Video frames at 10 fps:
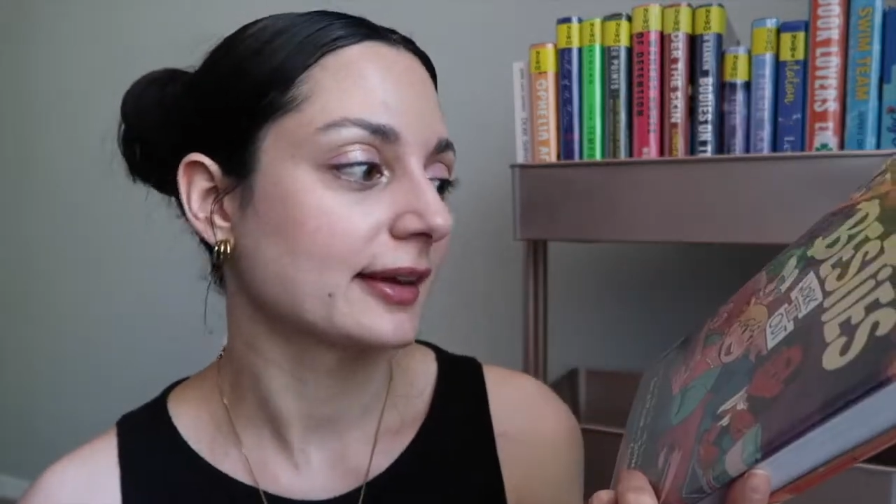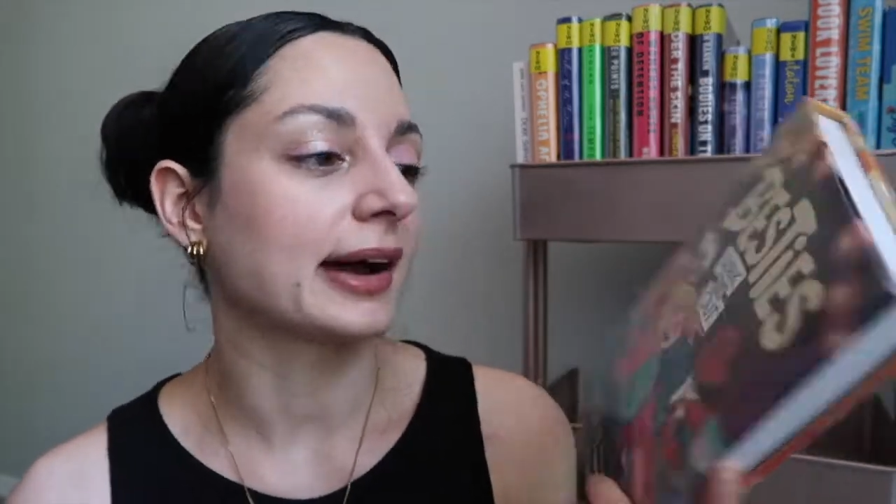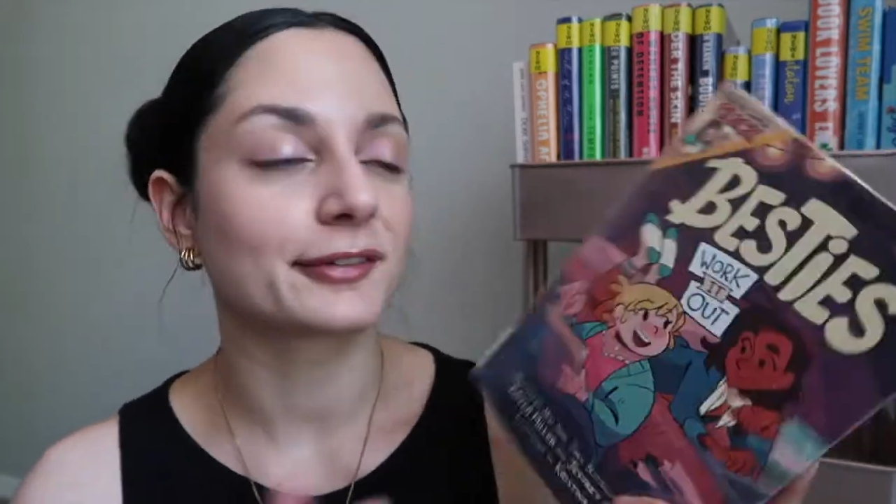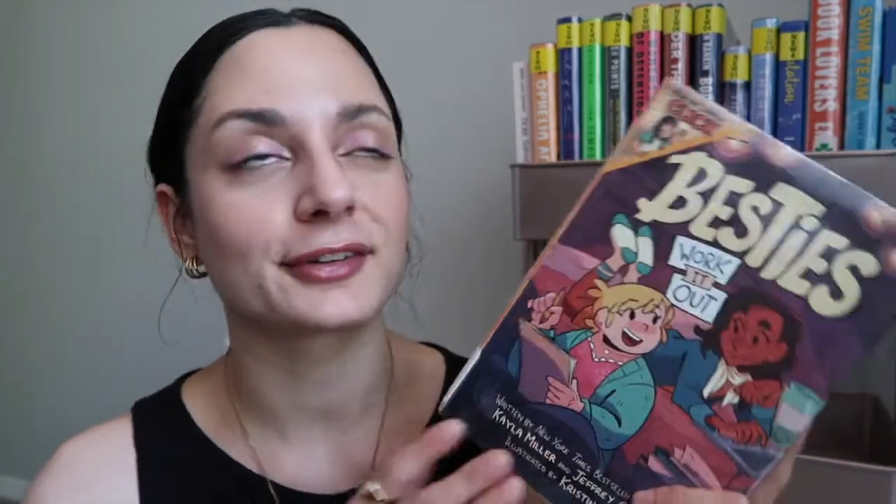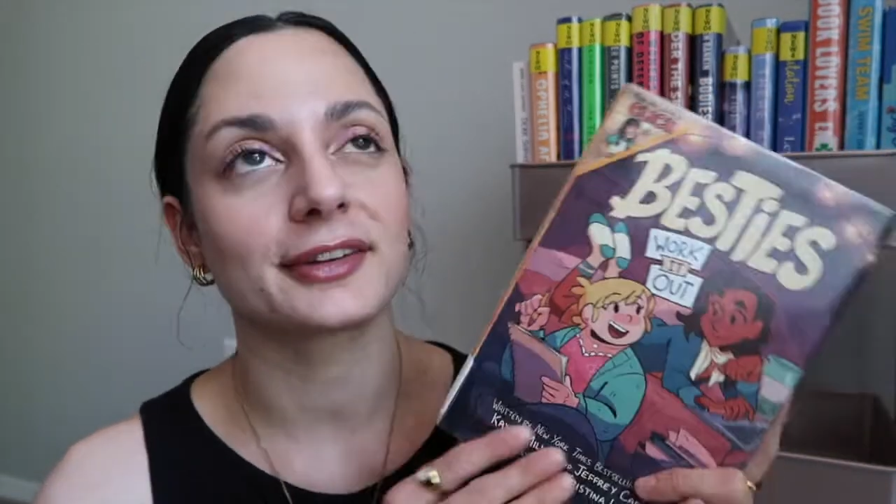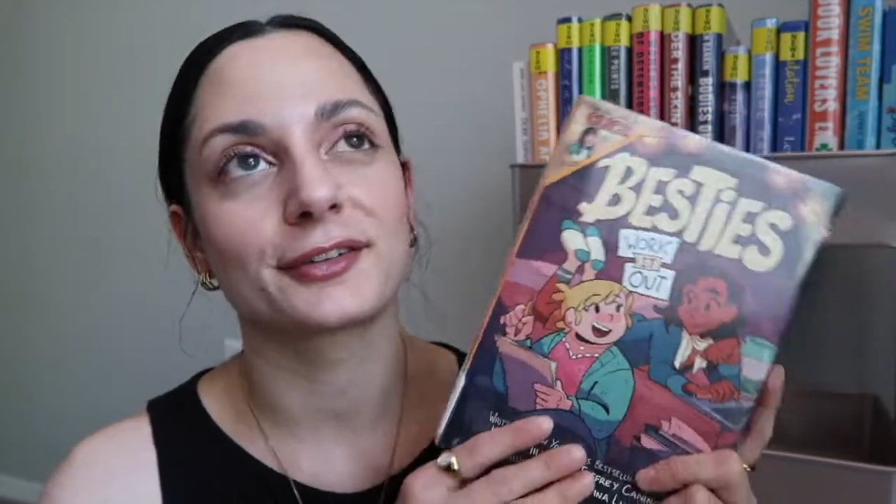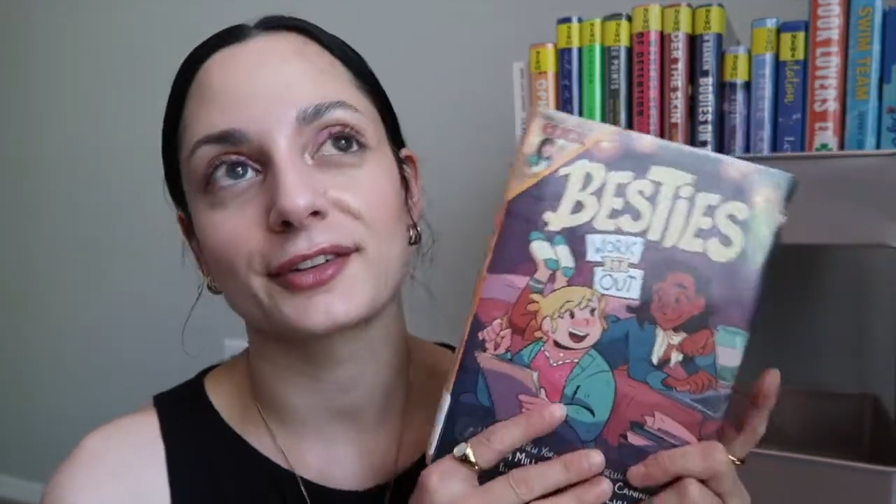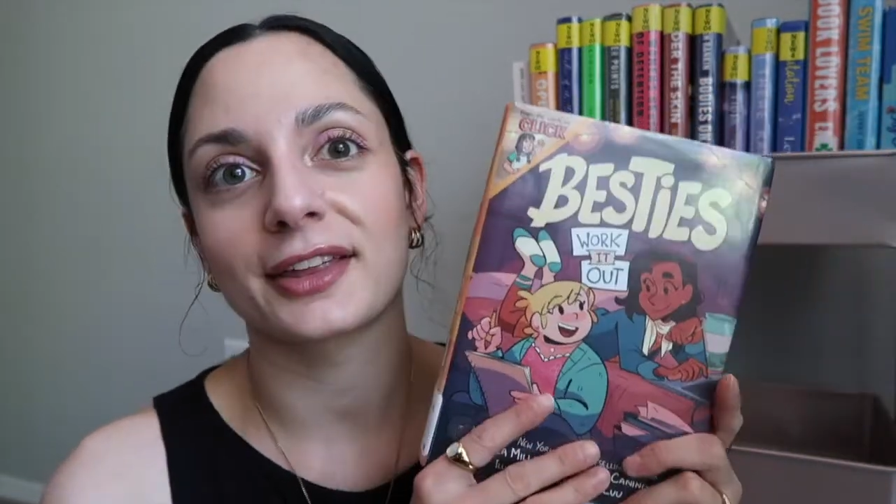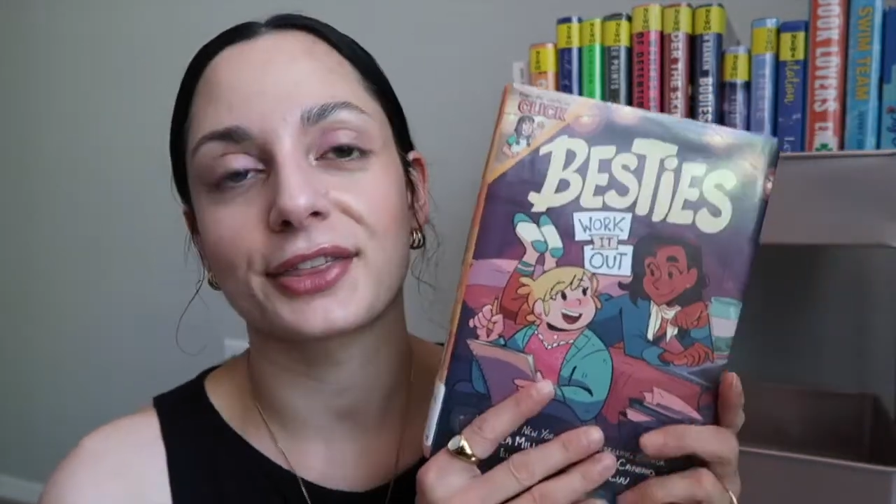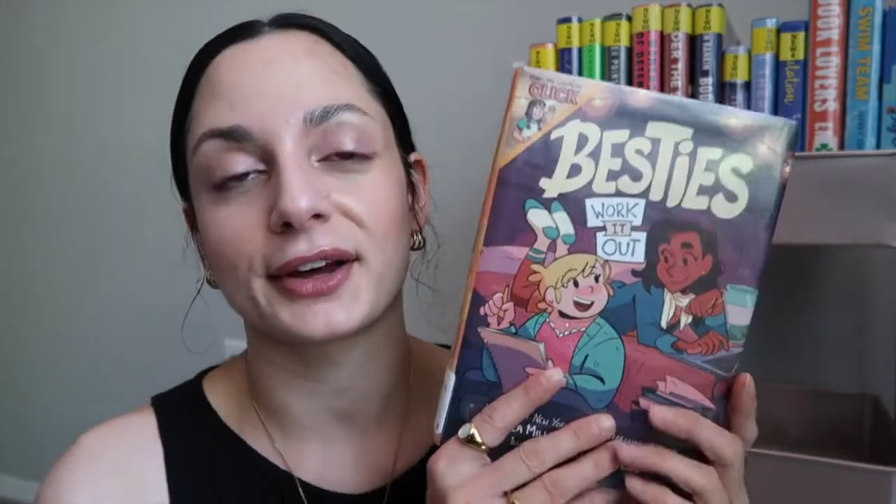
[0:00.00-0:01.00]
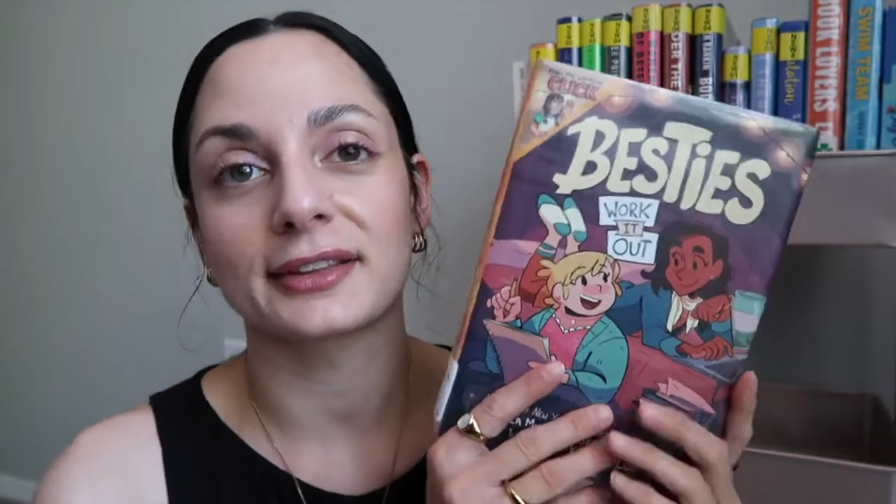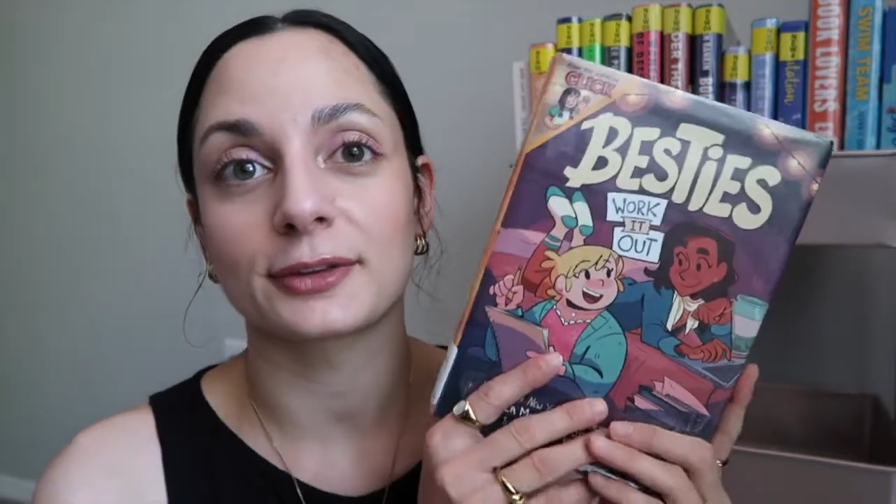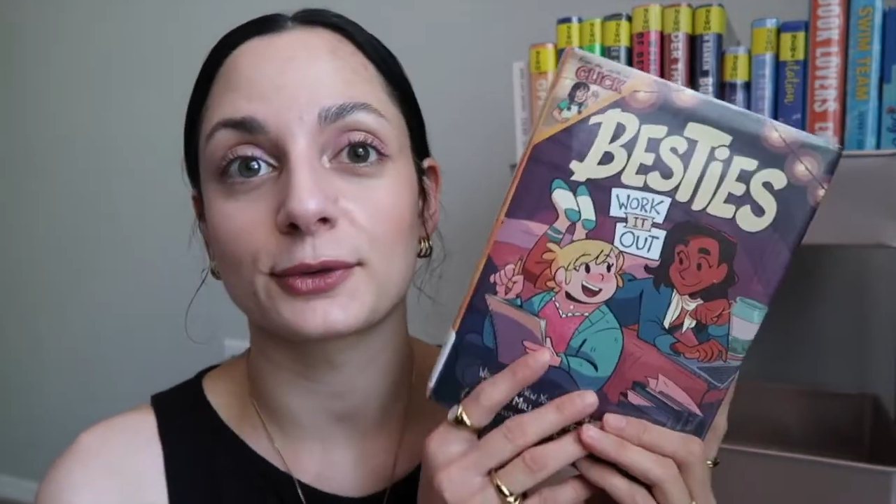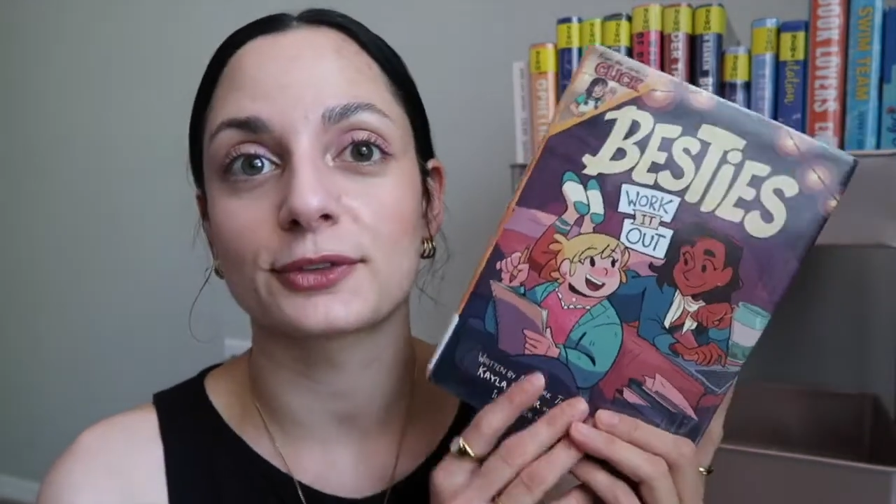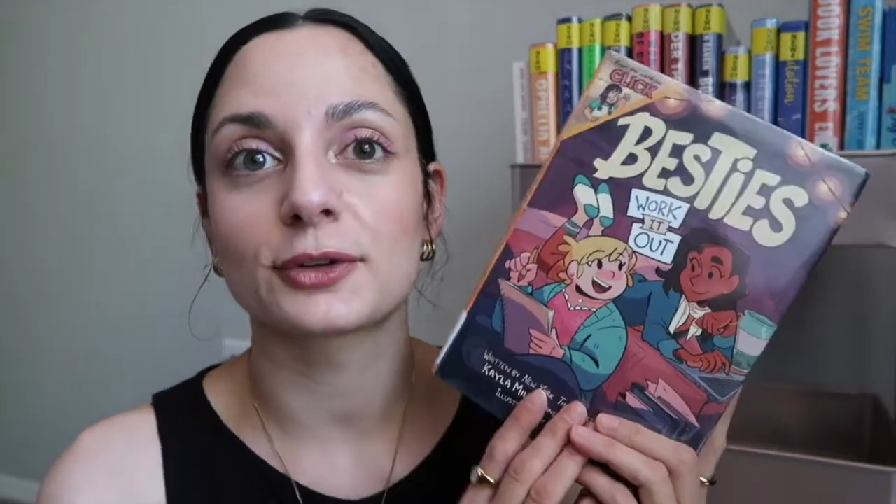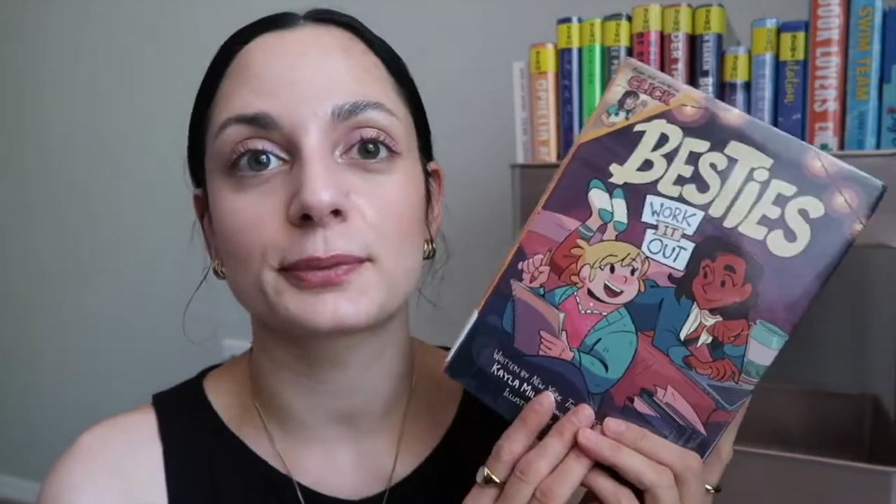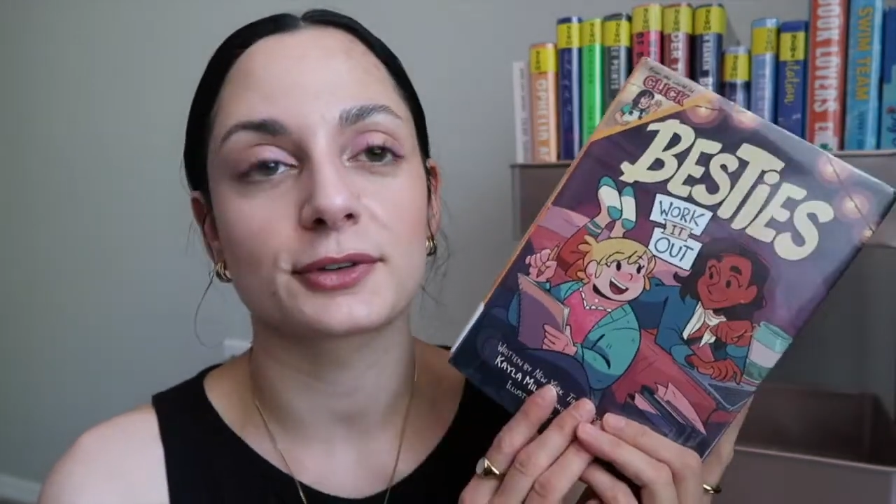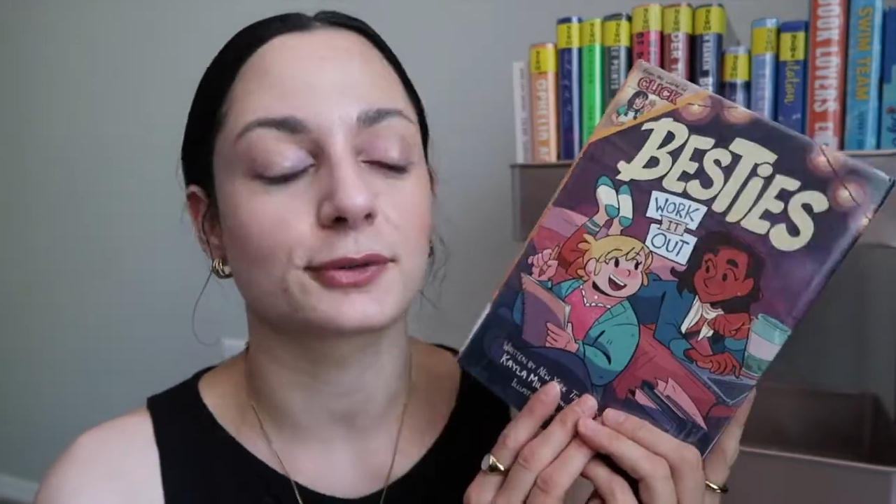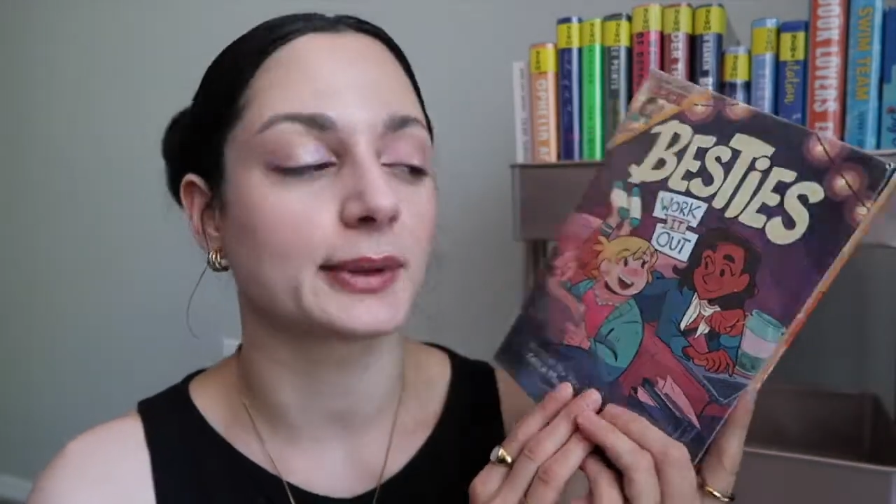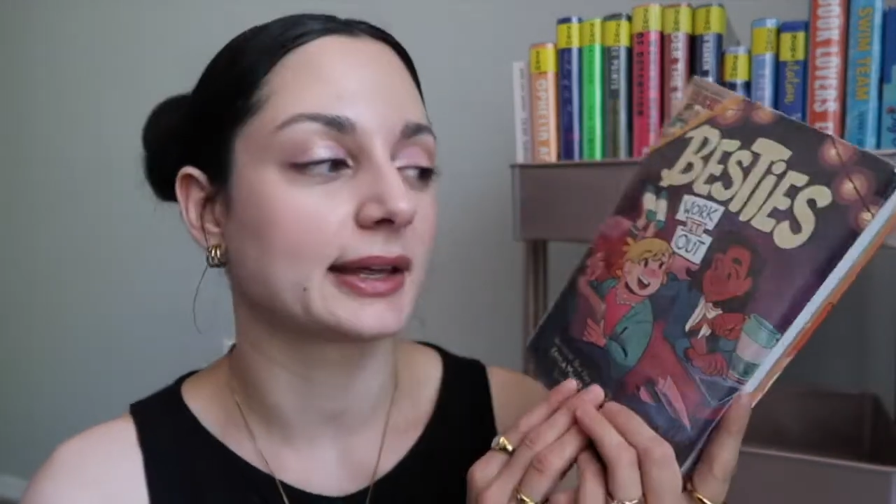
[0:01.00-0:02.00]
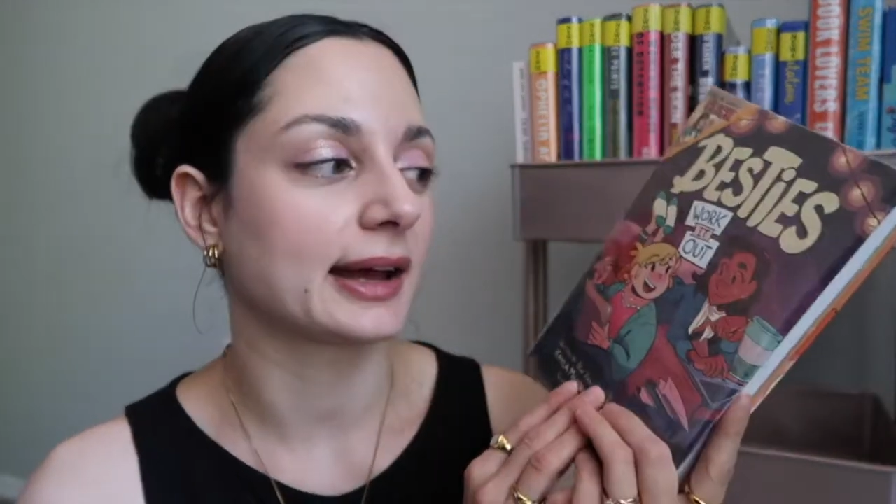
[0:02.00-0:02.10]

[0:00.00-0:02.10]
I really, really thought this was super sweet.